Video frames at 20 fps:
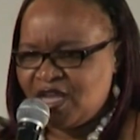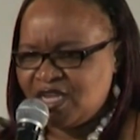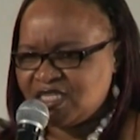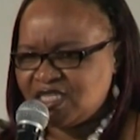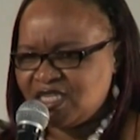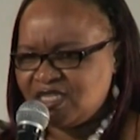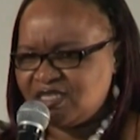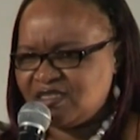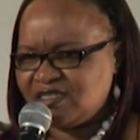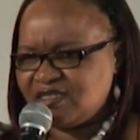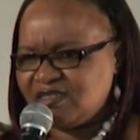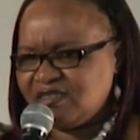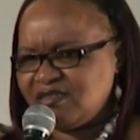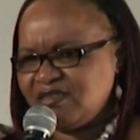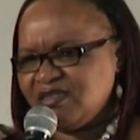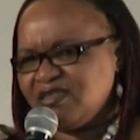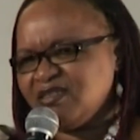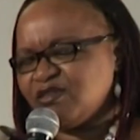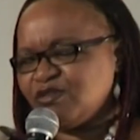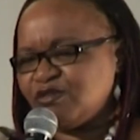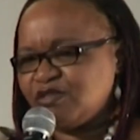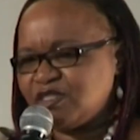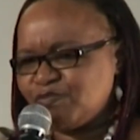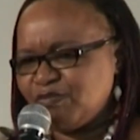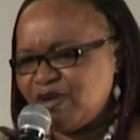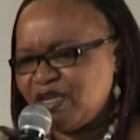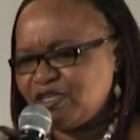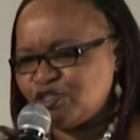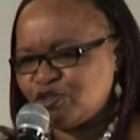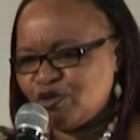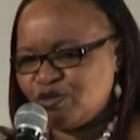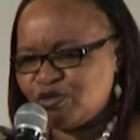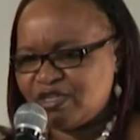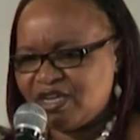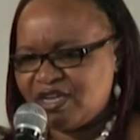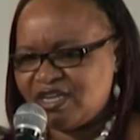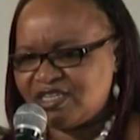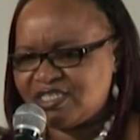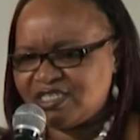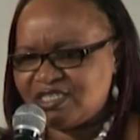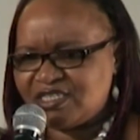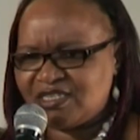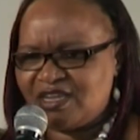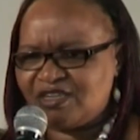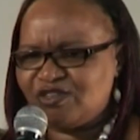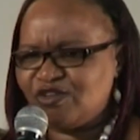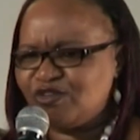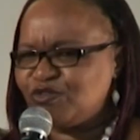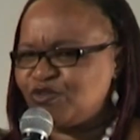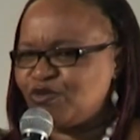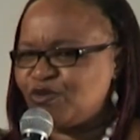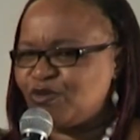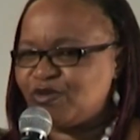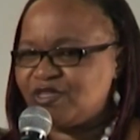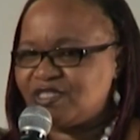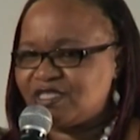I said, "Oh, it's my shoulder. I don't know.